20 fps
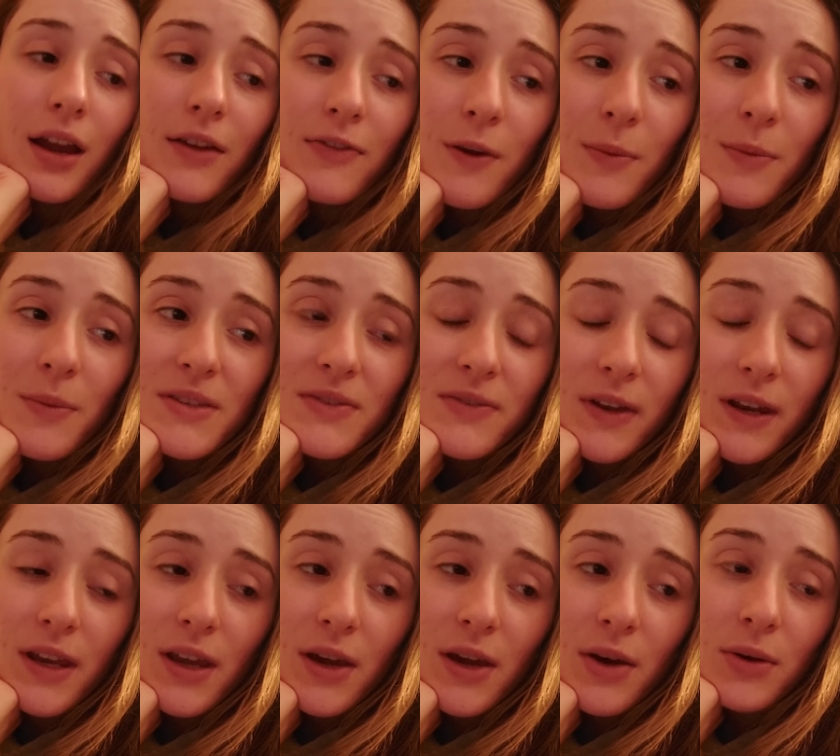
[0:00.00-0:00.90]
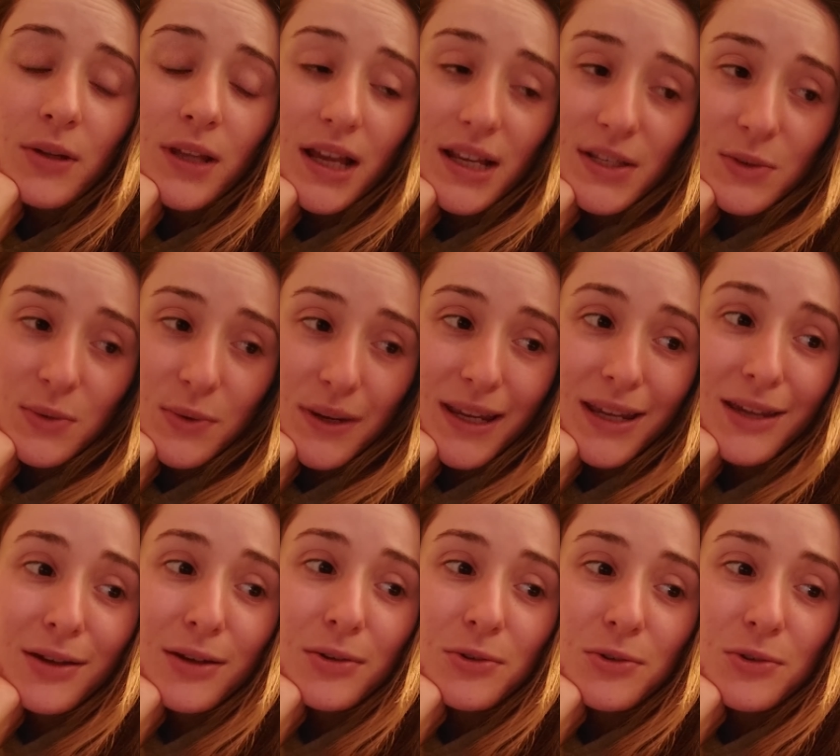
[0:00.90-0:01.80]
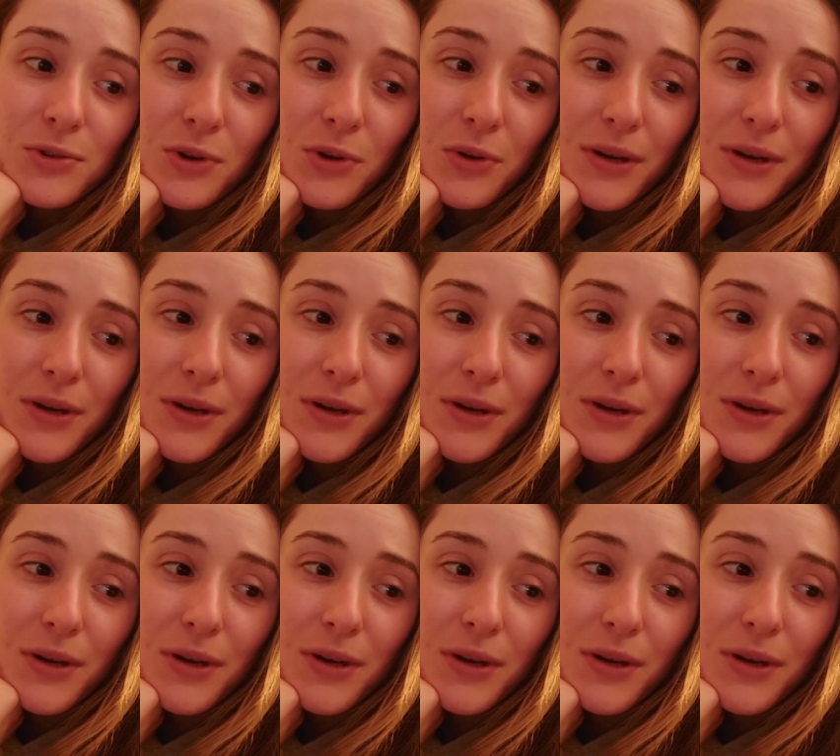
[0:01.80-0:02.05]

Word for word: filmed this video last week, so